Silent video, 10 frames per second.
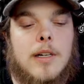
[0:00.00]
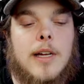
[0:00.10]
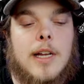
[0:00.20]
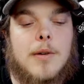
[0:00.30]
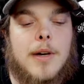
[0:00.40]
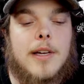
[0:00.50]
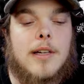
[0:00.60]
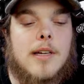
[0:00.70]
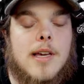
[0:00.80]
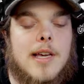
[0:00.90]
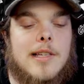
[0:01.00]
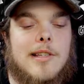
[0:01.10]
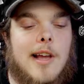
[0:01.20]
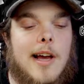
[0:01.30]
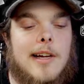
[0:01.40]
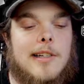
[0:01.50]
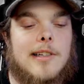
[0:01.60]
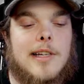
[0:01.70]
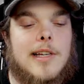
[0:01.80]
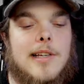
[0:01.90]
Anyway, his style
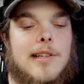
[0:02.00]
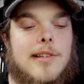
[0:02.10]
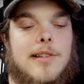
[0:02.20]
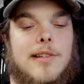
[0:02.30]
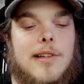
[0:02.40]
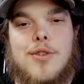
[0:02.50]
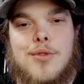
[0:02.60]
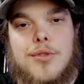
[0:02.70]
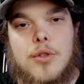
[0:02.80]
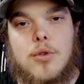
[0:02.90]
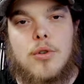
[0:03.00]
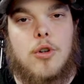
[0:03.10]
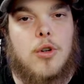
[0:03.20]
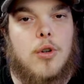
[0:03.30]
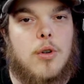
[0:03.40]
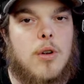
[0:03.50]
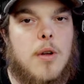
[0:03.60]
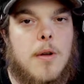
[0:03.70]
is new school,